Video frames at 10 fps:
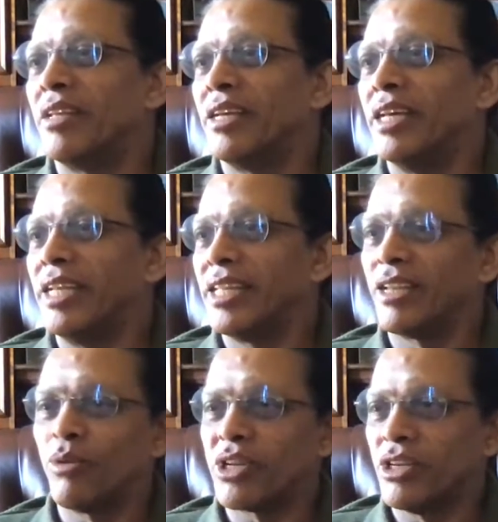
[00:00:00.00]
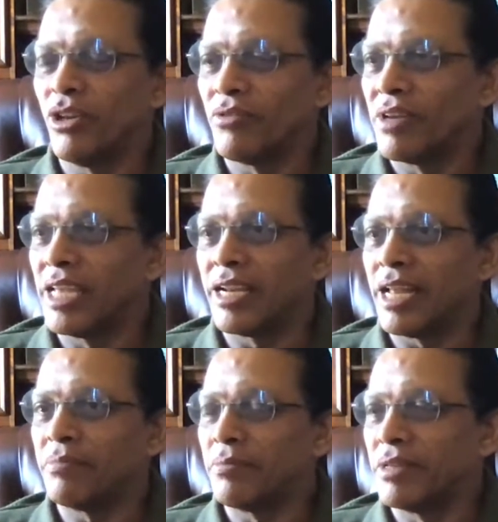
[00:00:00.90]
Any other question, or we can
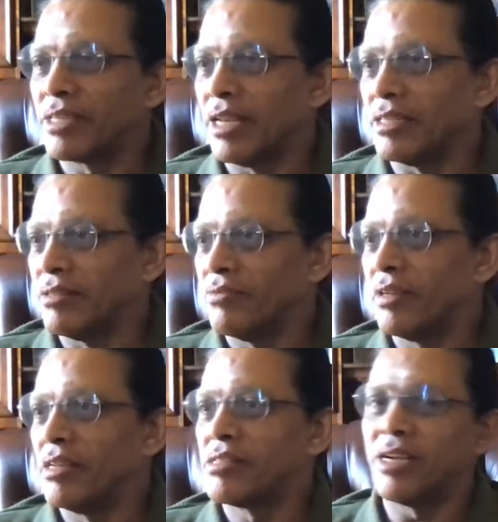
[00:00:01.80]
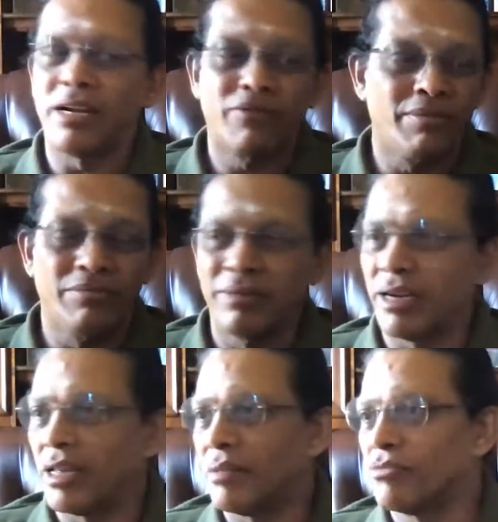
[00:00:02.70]
wrap up this class? We will start from
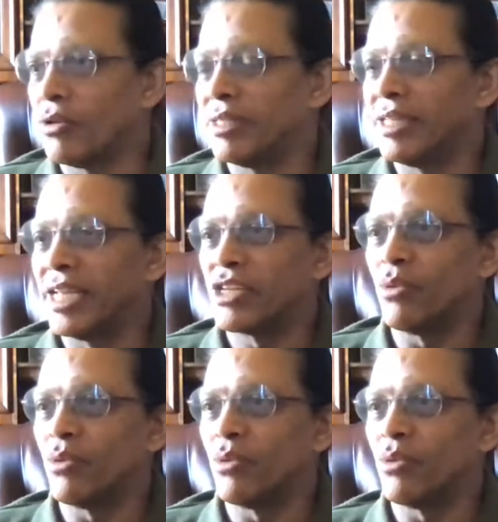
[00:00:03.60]
Gananantwa and the next one.